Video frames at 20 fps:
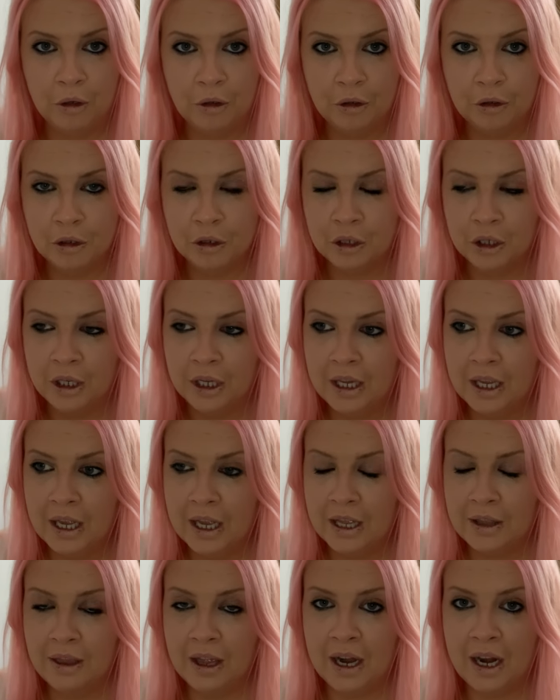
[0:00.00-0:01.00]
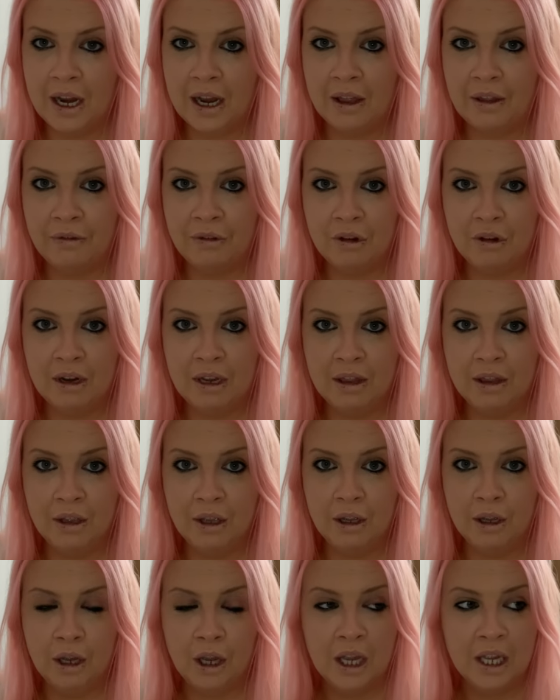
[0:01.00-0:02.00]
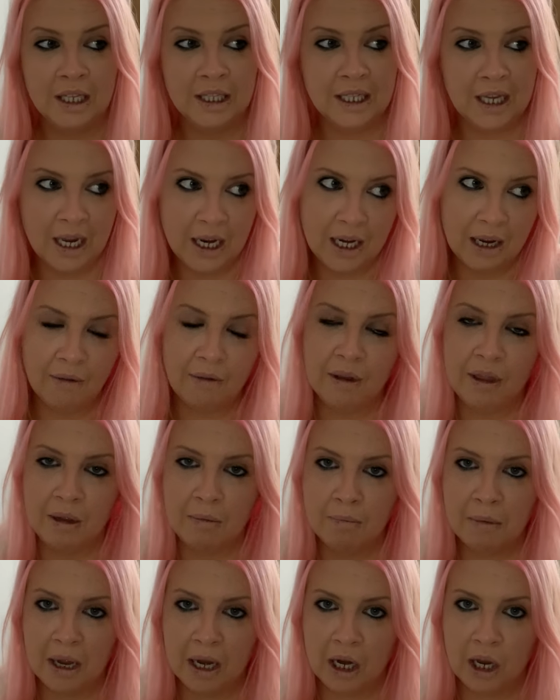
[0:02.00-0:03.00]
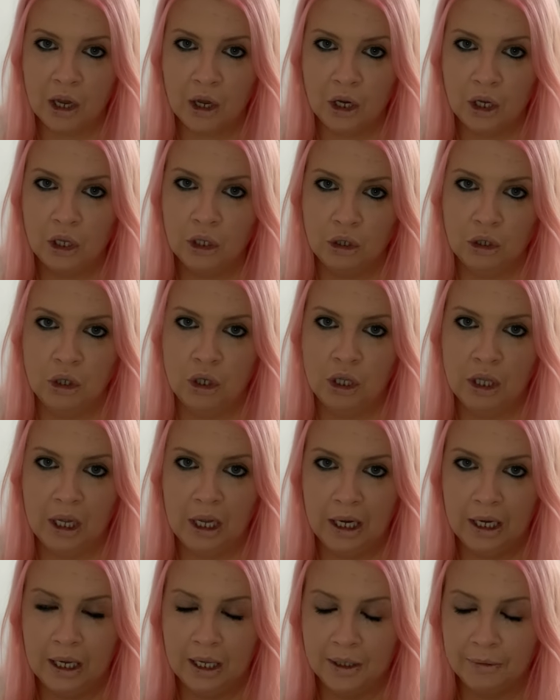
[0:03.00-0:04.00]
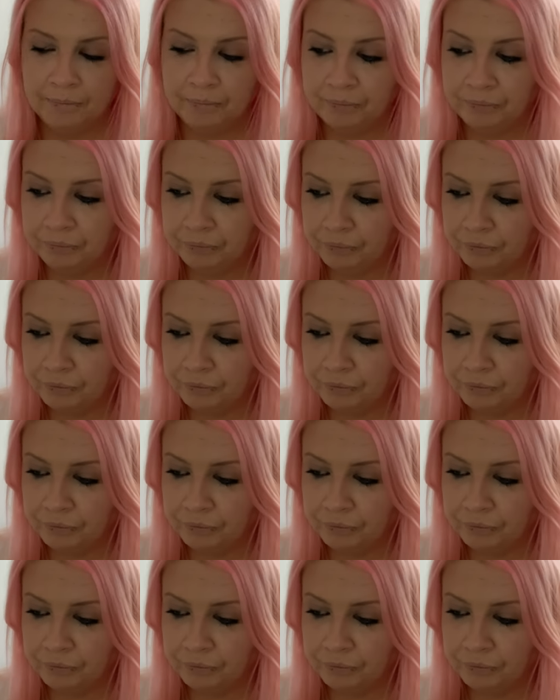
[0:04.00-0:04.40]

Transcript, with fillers: boots. Then I have to either take everything back out and do that again